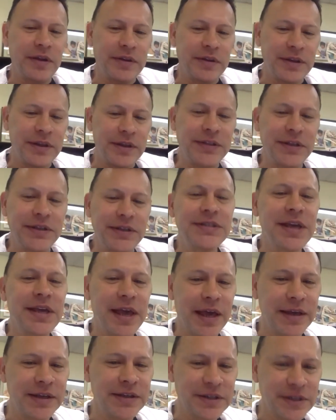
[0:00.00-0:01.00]
This
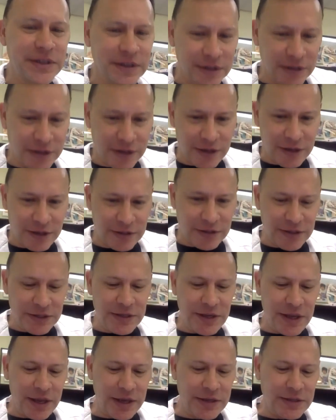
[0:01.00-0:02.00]
case,
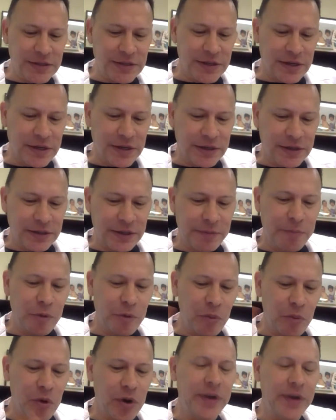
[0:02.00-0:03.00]
the
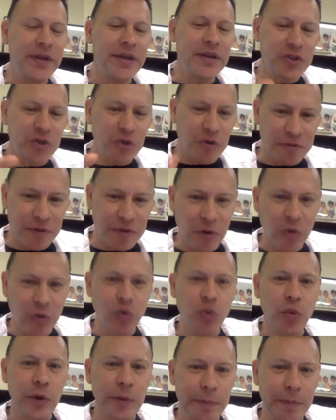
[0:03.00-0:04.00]
pulmonary
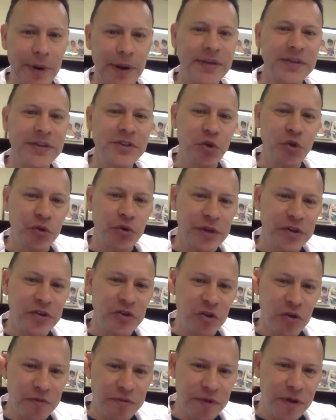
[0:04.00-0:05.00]
esophagus, we place through the
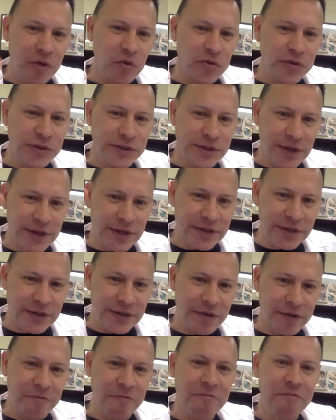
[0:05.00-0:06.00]
esophagus
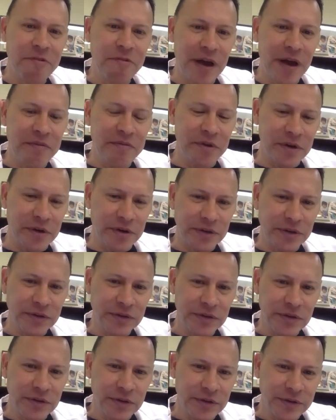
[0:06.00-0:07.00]
and fiber,
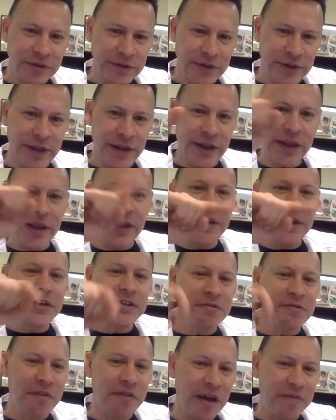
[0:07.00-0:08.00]
the
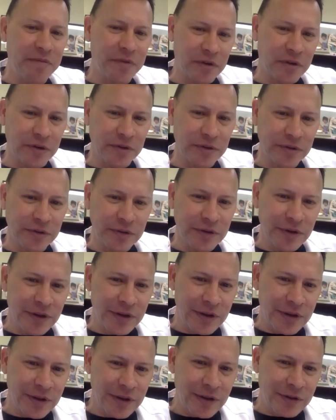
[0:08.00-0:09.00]
iris fiber.
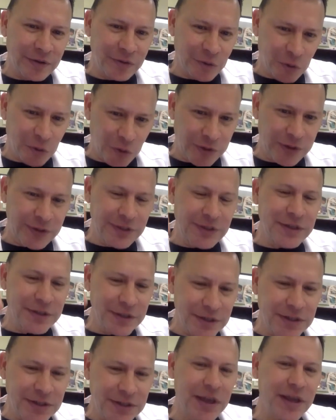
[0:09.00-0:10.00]
So it's in
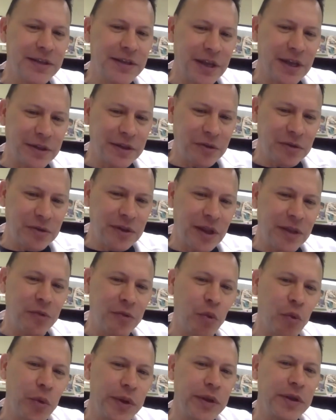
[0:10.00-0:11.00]
this case that
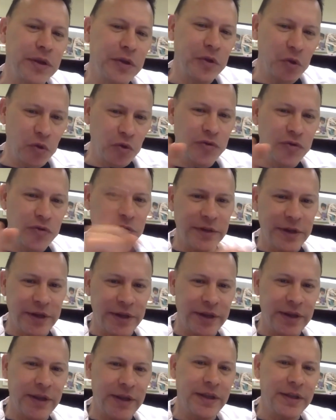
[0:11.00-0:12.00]
we use
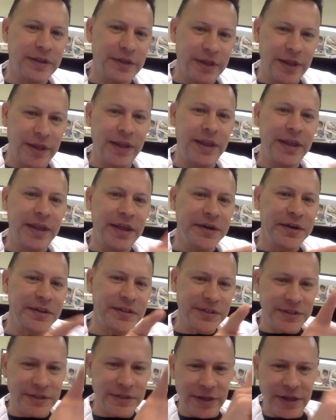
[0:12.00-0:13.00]
the
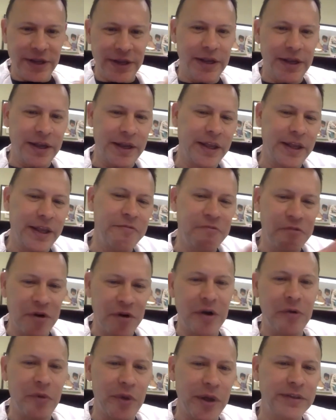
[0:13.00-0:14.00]
iris, the
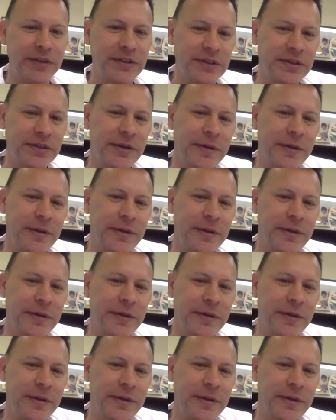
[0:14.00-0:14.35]
infrared